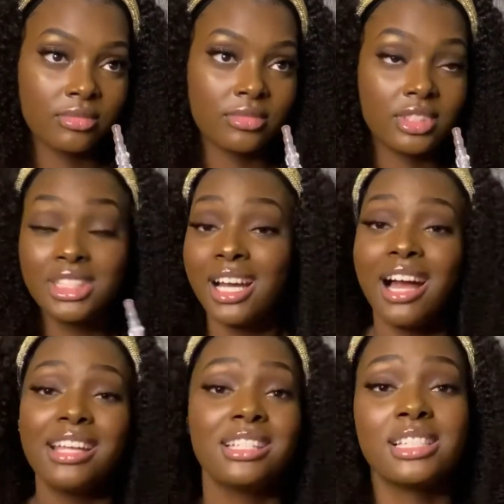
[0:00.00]
Your
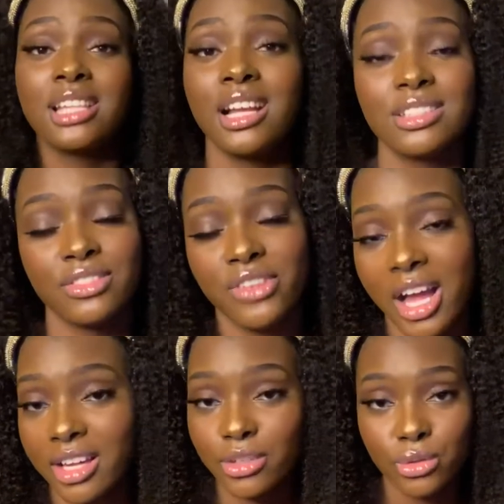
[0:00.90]
height does not
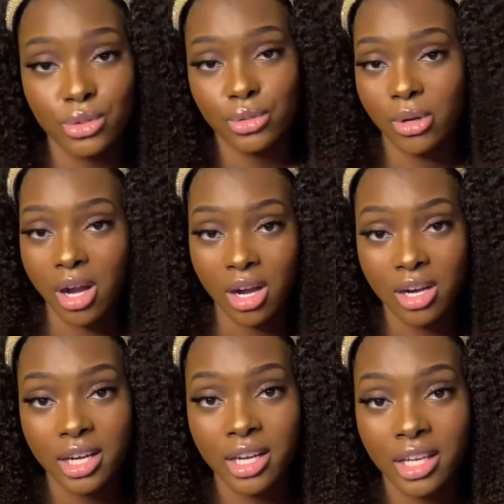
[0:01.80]
define who you are.
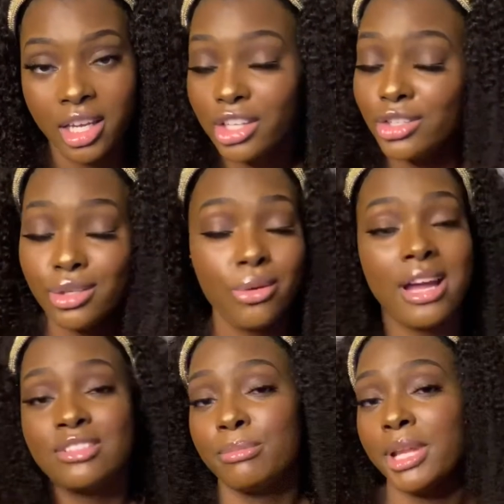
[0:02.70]
You don't
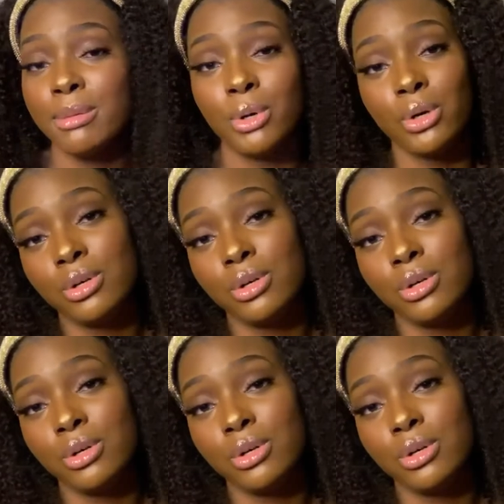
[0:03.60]
have to play ball.